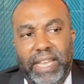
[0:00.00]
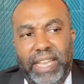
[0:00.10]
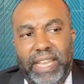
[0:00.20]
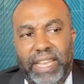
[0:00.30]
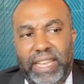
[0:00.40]

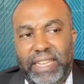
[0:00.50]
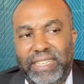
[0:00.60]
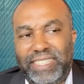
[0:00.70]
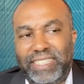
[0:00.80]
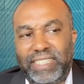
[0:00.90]

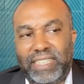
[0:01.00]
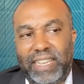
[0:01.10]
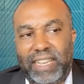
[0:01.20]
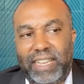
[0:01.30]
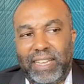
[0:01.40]
And
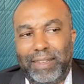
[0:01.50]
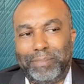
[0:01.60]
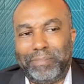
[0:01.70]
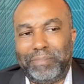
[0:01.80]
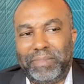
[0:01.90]

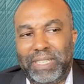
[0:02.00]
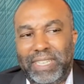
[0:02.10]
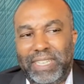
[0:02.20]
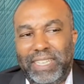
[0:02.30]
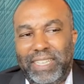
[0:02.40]

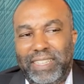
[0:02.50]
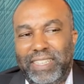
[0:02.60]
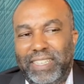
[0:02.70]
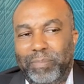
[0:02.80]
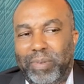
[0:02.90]

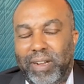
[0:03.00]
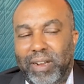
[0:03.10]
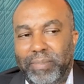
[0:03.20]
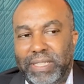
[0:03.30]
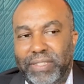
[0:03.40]
the
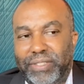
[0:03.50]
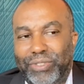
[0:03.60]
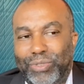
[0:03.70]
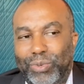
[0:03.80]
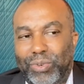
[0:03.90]
department
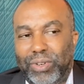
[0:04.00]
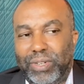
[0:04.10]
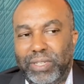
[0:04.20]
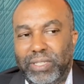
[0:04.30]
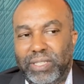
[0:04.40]

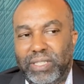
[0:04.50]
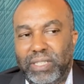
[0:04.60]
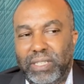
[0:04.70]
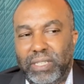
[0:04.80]
stores